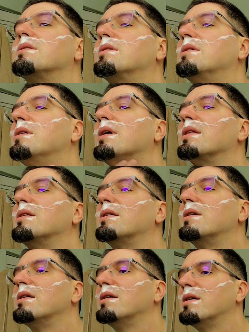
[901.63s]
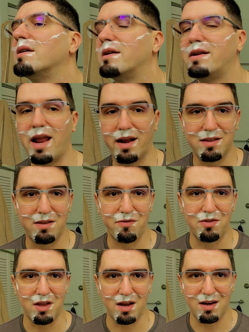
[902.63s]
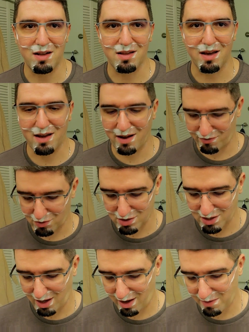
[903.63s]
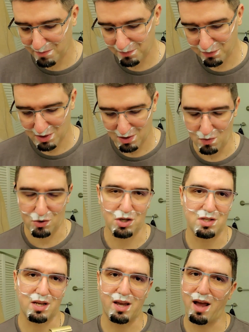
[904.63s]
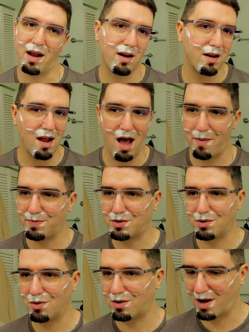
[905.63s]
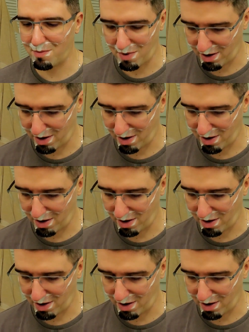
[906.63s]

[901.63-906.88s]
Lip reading: the other negative thing that I have to say, which is again absolutely